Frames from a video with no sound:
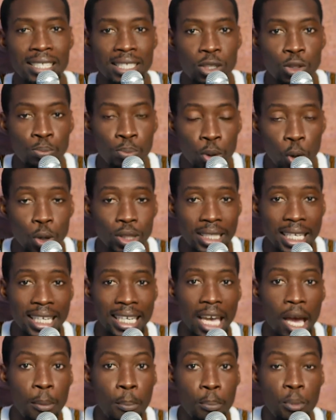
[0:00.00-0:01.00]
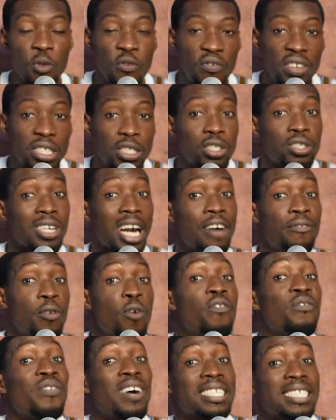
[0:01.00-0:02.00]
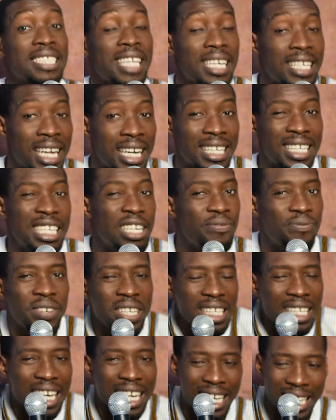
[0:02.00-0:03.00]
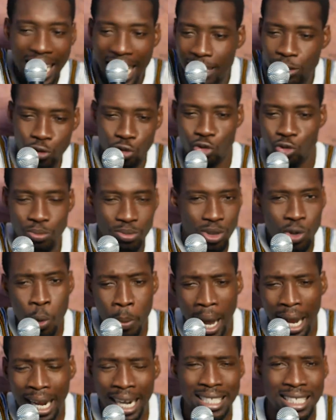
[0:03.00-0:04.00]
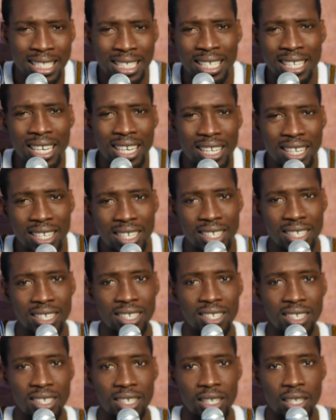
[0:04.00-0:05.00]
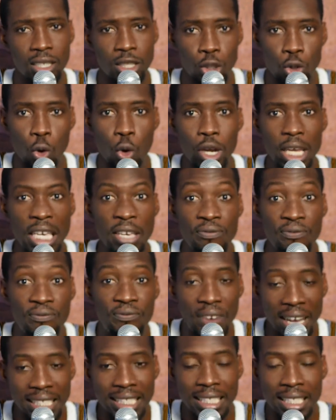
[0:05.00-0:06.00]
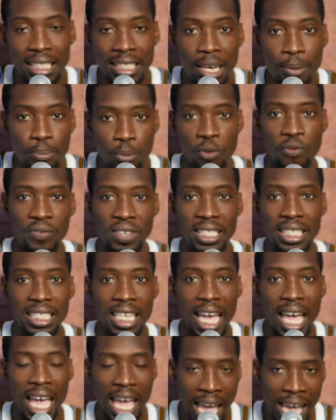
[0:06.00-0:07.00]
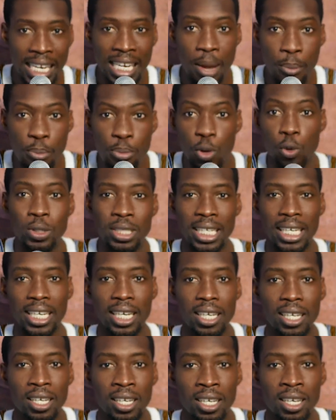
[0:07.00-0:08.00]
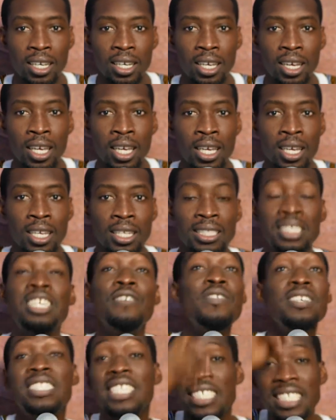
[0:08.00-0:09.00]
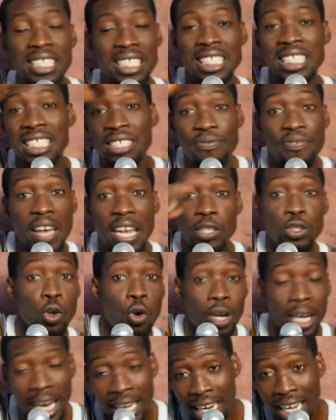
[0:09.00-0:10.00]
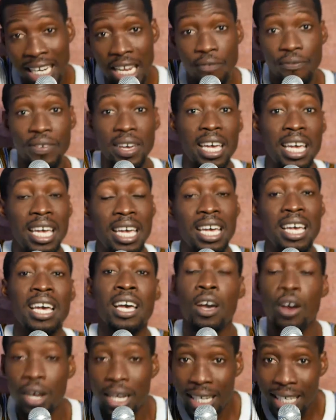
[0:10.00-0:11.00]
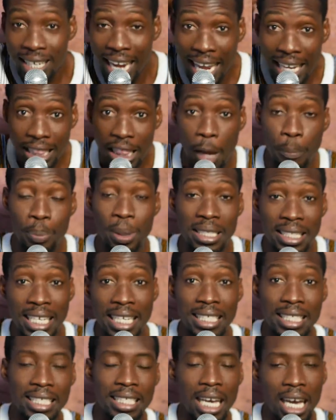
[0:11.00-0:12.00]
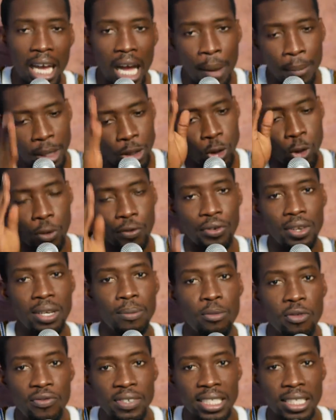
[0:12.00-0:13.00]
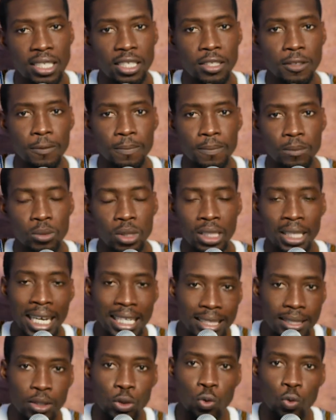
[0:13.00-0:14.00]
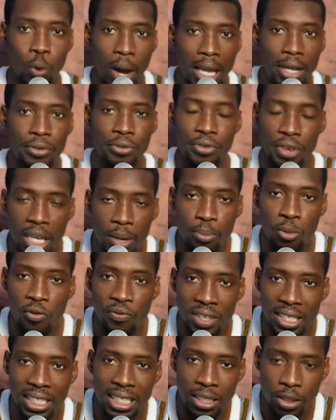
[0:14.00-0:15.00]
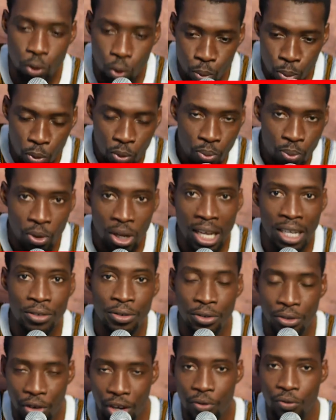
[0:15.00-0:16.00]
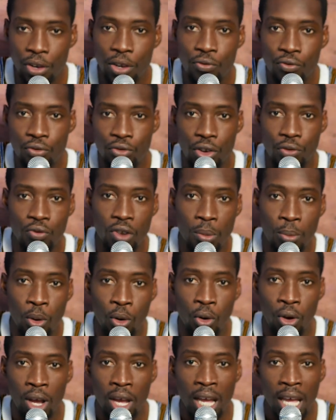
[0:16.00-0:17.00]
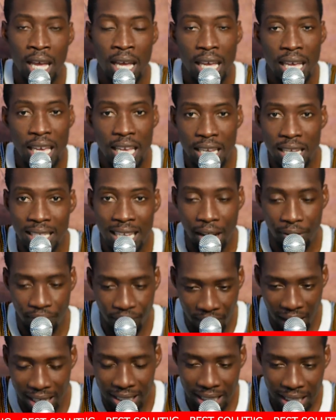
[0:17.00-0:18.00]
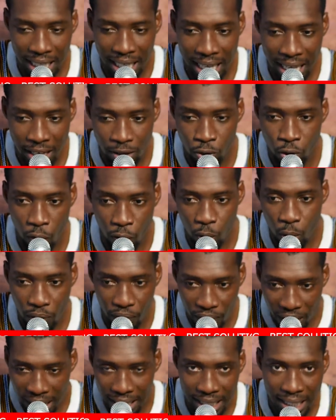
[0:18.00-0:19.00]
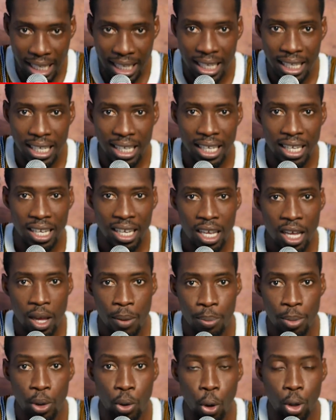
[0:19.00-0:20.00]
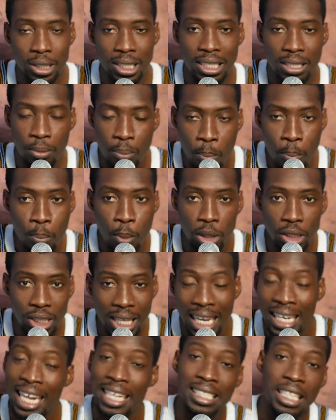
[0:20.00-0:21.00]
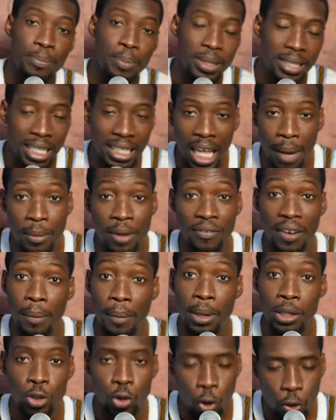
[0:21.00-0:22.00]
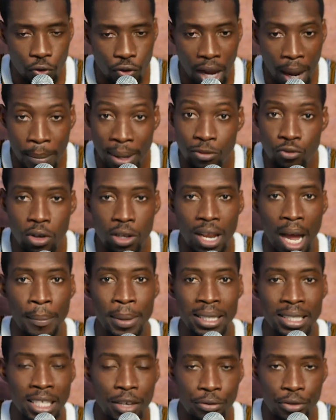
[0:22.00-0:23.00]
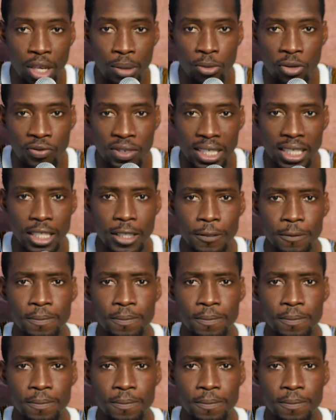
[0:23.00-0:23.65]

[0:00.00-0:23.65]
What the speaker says: music and movies travel faster than even the classroom. No bakase. So invest in the movies and the music. TV stations defend your Ghana 90% are major 3 movies. That is why 3 movies is 3 more fast fast because most 90% are my 3 movies.